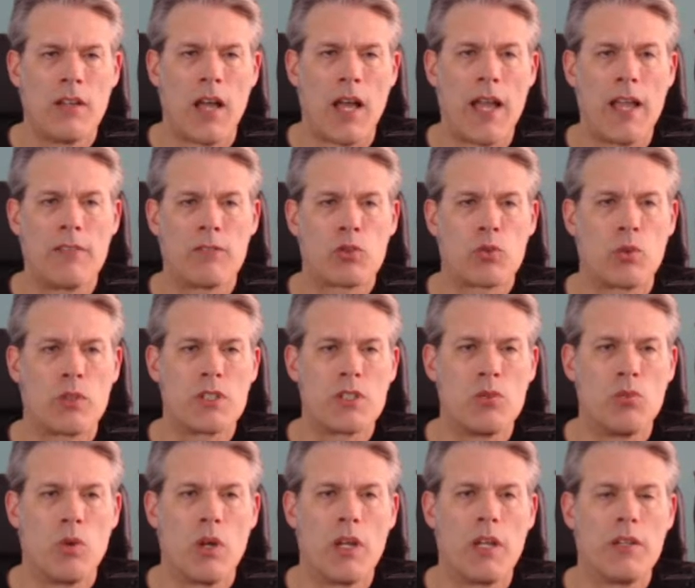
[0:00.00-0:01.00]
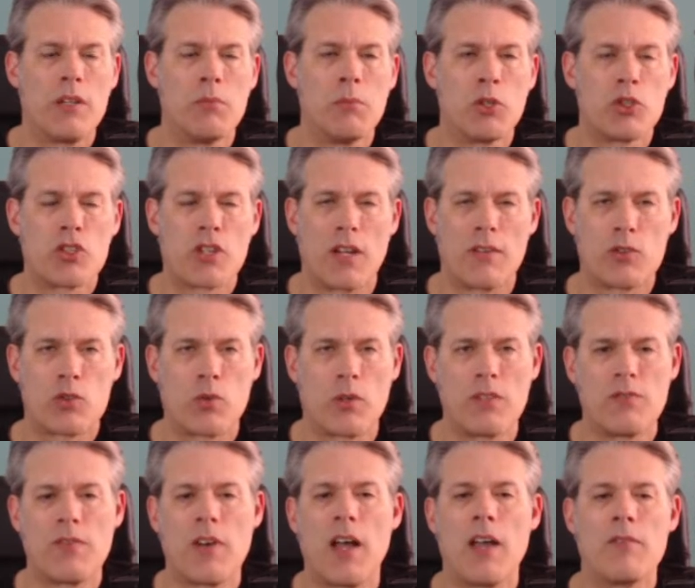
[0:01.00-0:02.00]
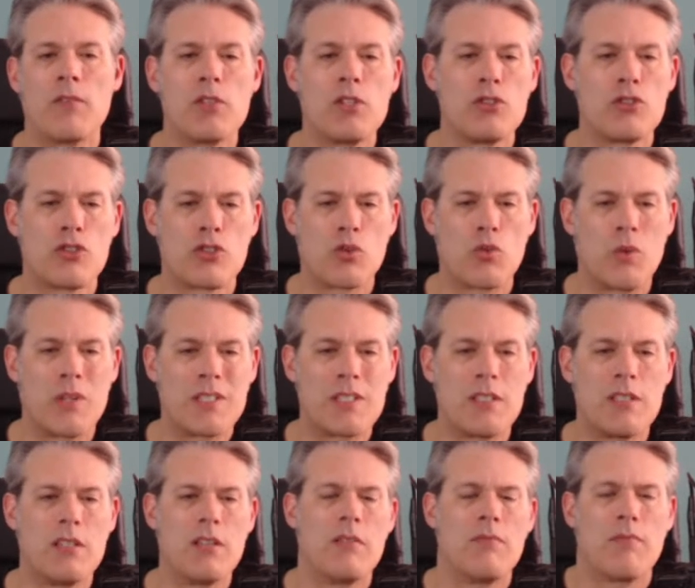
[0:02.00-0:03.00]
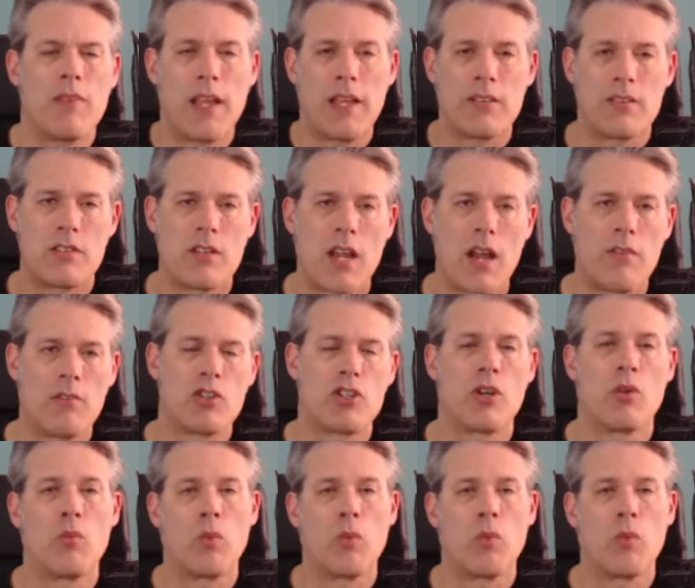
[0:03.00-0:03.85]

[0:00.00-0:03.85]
I have 21, The motion is 25. We use 20 as the average here.